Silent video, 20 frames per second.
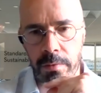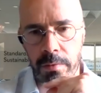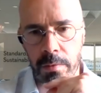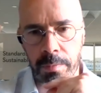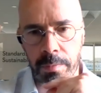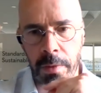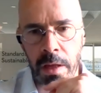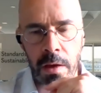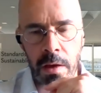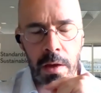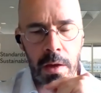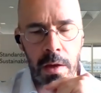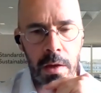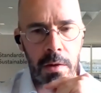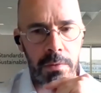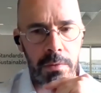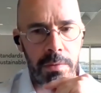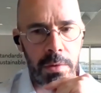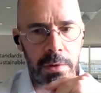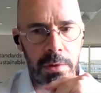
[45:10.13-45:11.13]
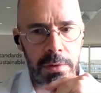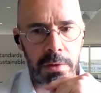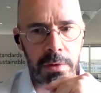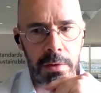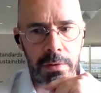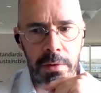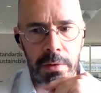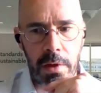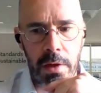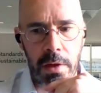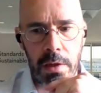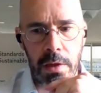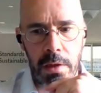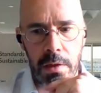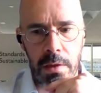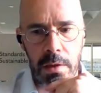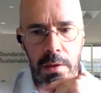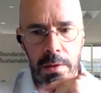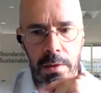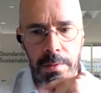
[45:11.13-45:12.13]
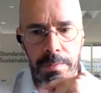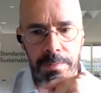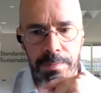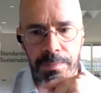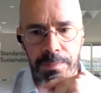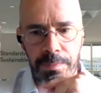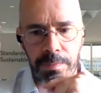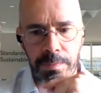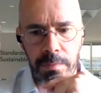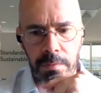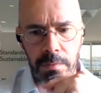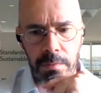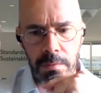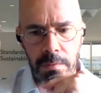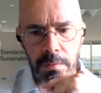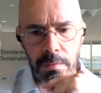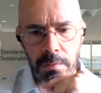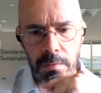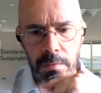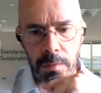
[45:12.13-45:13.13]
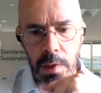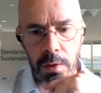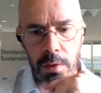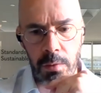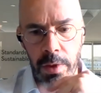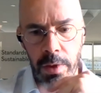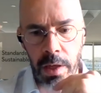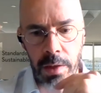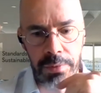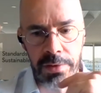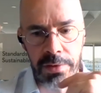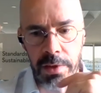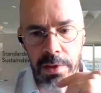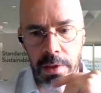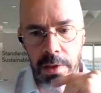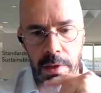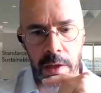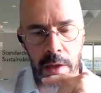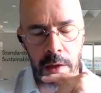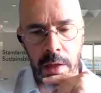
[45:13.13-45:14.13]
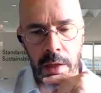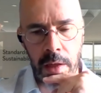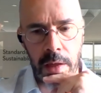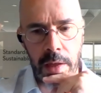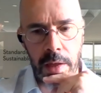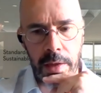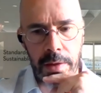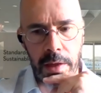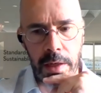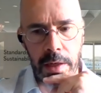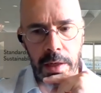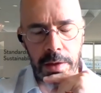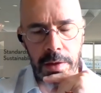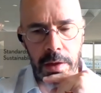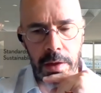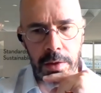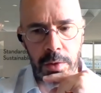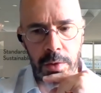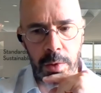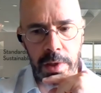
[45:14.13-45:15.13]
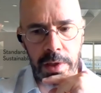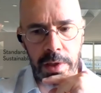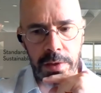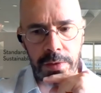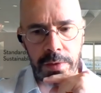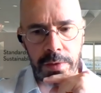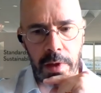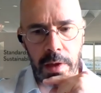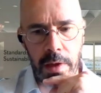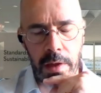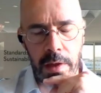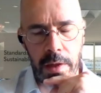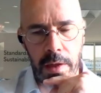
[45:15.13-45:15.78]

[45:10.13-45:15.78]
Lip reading: No, for instance, we have seen that in the US,